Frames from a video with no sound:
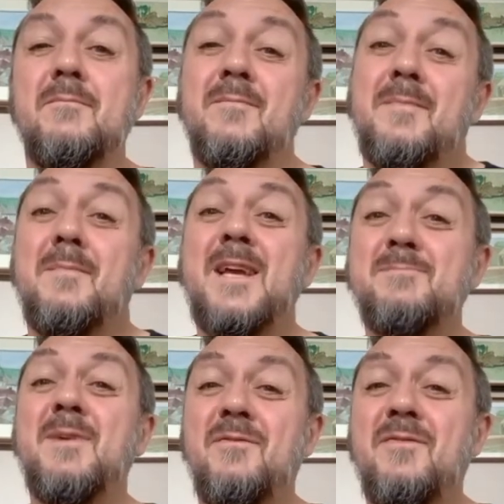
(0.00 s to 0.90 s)
makes
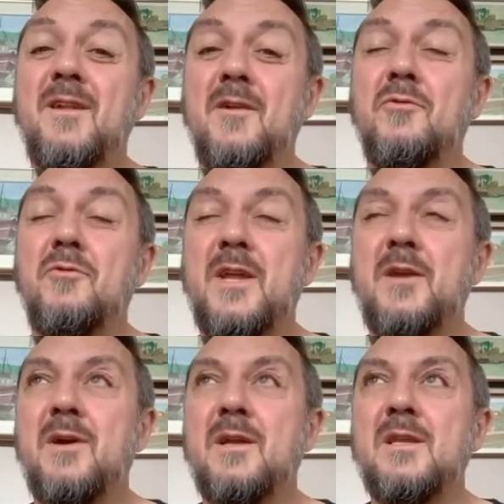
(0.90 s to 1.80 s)
me feel old
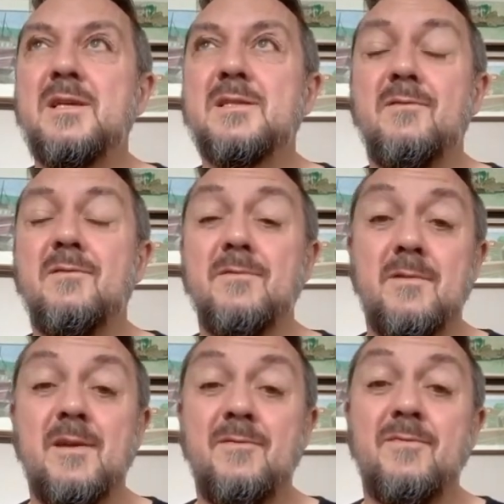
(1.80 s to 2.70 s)
anyway, at least, even
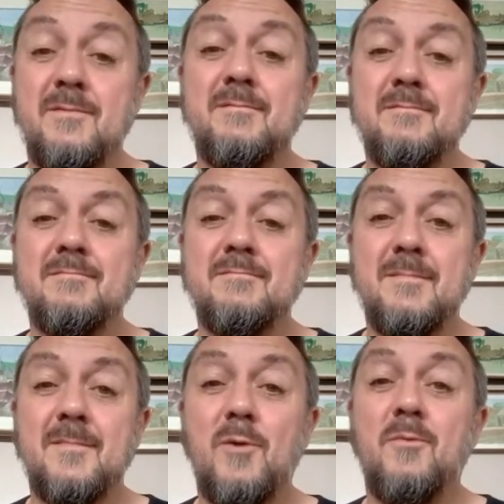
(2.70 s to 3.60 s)
if
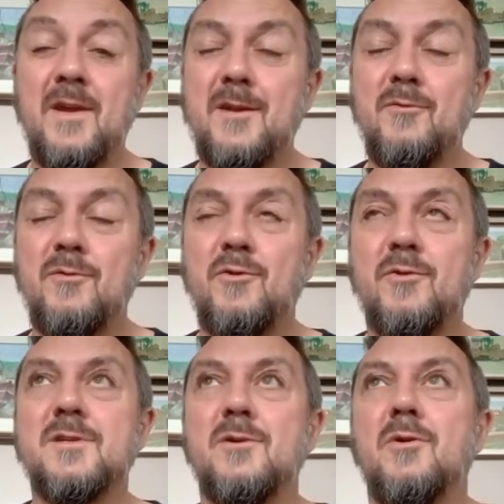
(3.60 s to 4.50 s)
hopefully I don't look
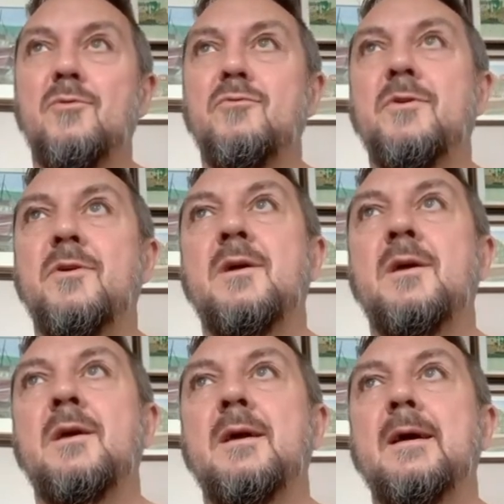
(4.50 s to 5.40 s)
so old.
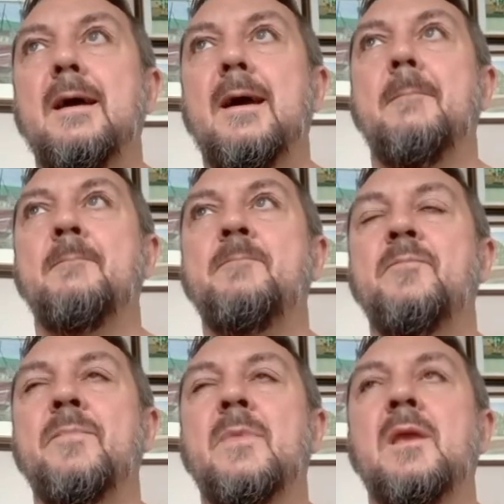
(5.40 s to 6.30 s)
So
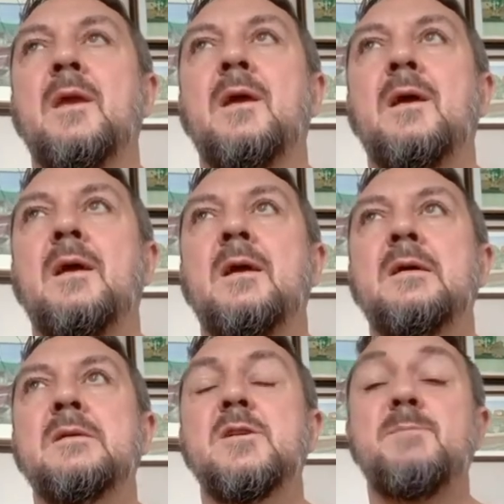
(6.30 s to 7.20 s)

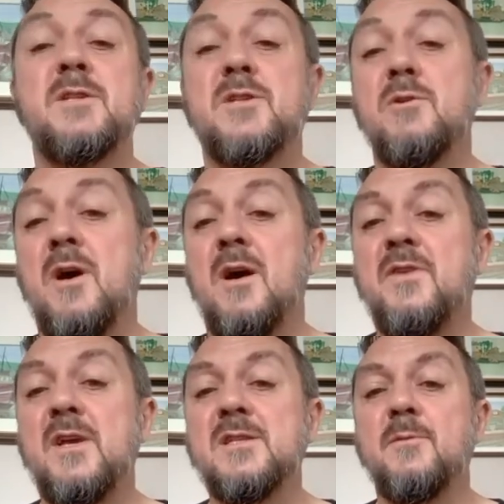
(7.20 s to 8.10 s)
I spent 2.5
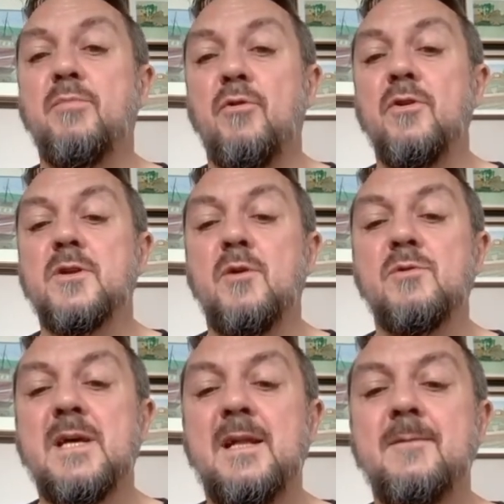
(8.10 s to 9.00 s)
years at the Portland
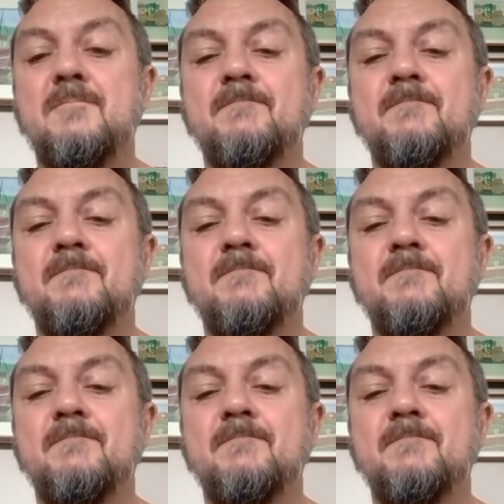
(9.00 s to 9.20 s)
Hotel.